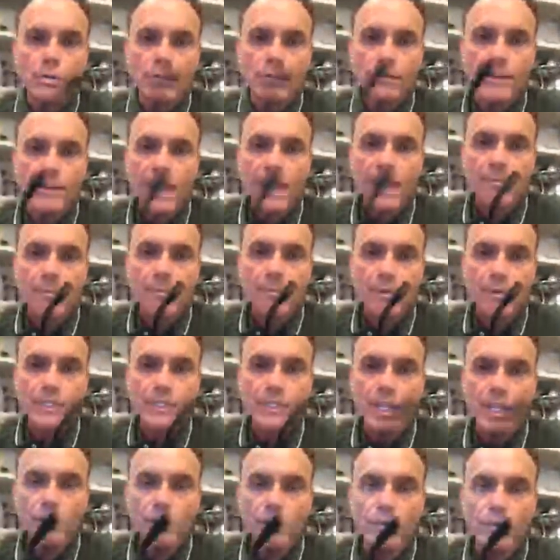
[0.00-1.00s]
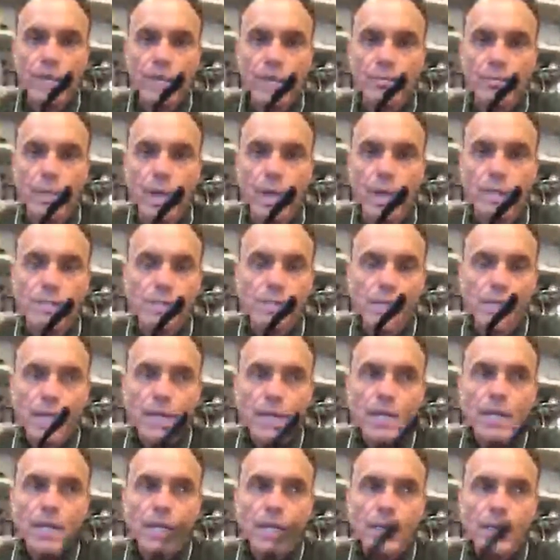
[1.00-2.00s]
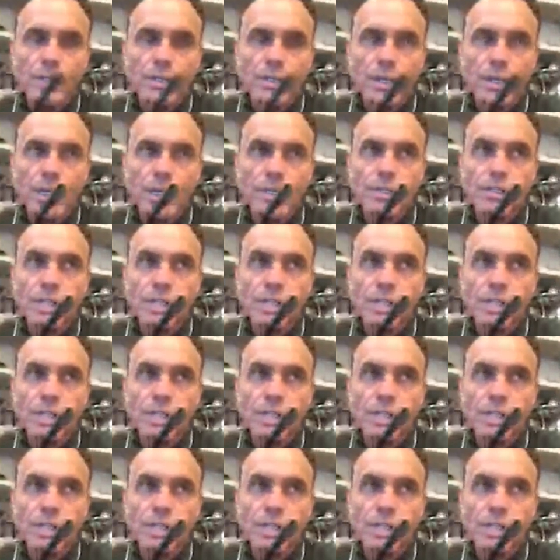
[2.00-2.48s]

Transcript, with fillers: 5% or 10 bucks, is, is